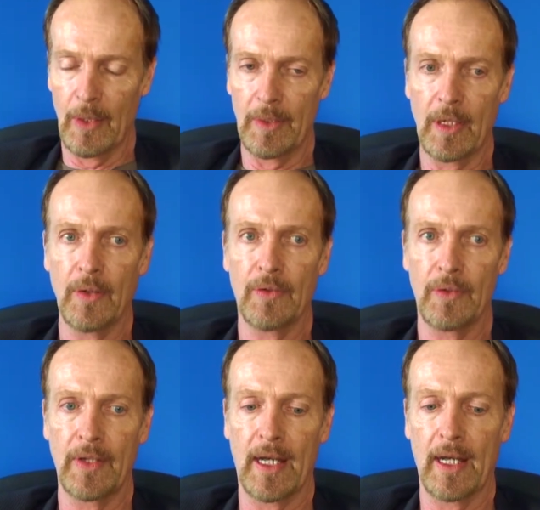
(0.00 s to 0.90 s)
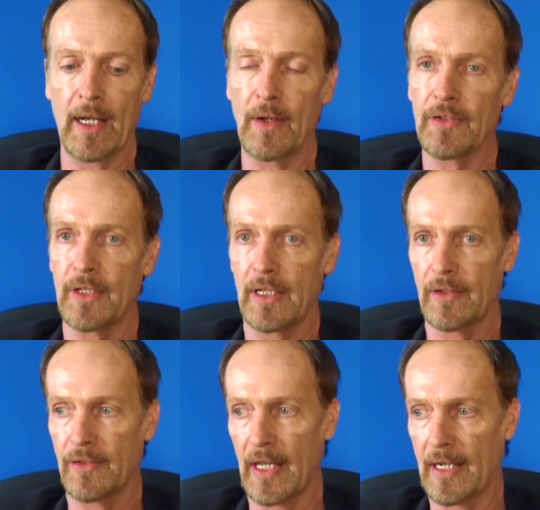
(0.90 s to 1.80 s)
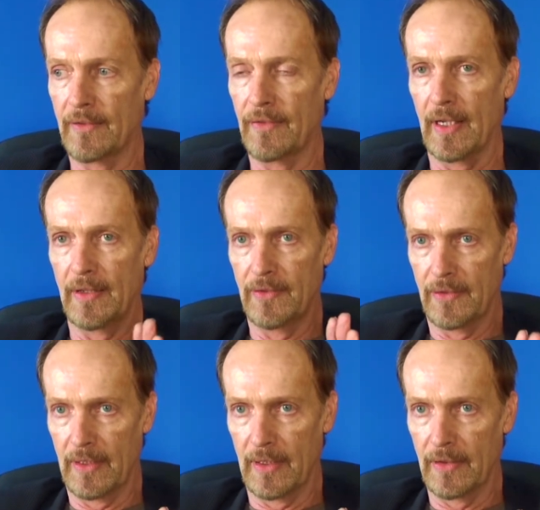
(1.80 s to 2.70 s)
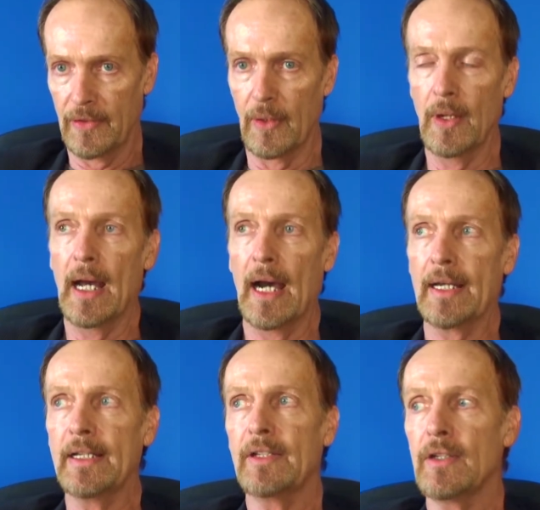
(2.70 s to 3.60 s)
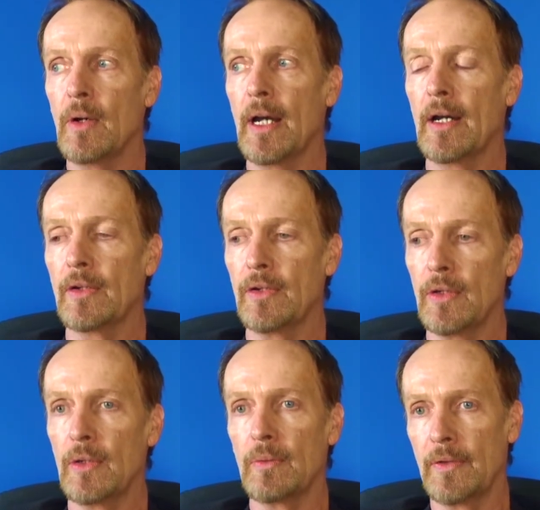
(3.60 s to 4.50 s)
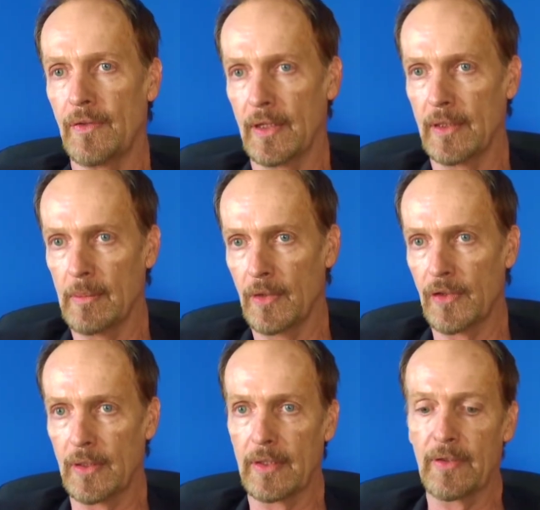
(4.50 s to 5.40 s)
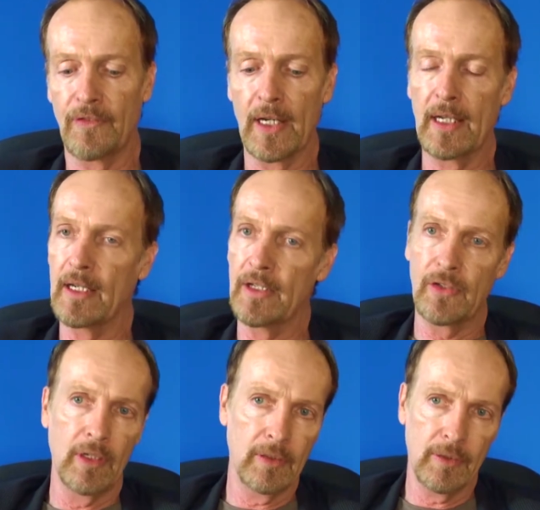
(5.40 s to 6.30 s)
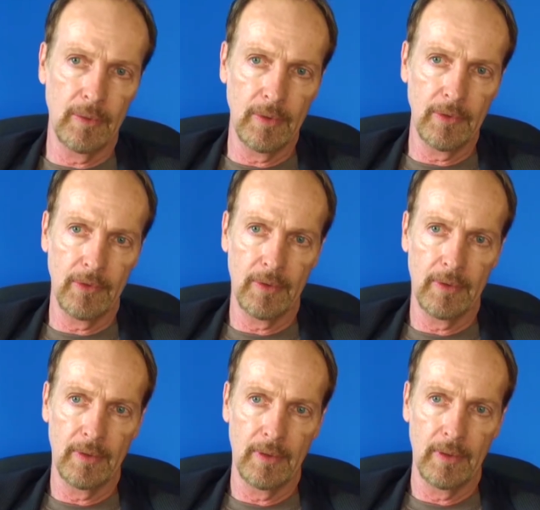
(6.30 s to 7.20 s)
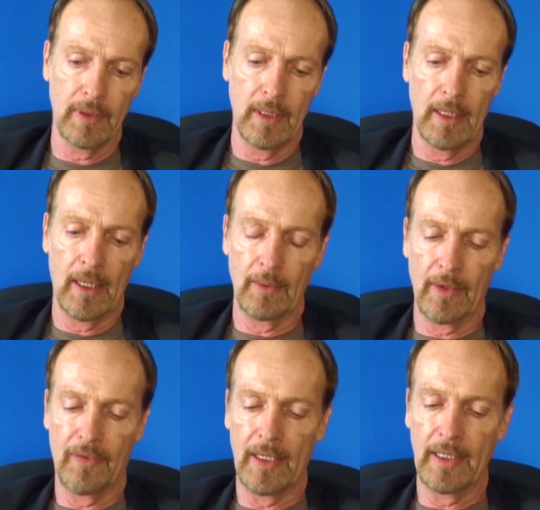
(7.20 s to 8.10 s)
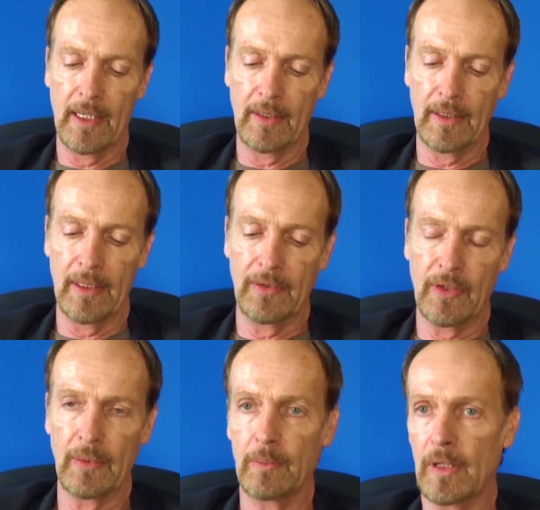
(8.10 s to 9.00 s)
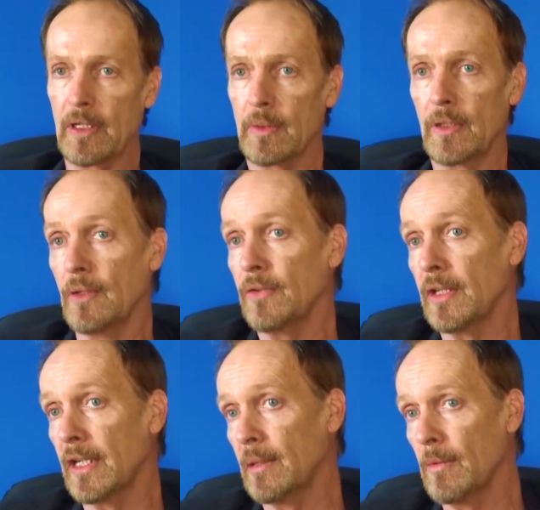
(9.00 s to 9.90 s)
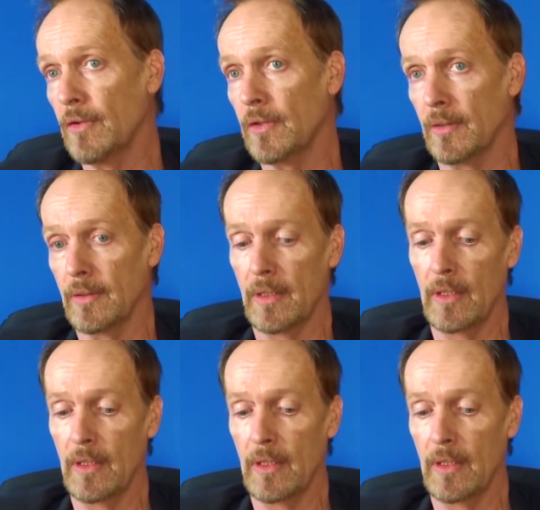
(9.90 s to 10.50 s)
So we go through that. I also take your static face here. So I need to know how you reveal emotion to find out, is it your tools? Do I find out, is it what you were using to get emotional?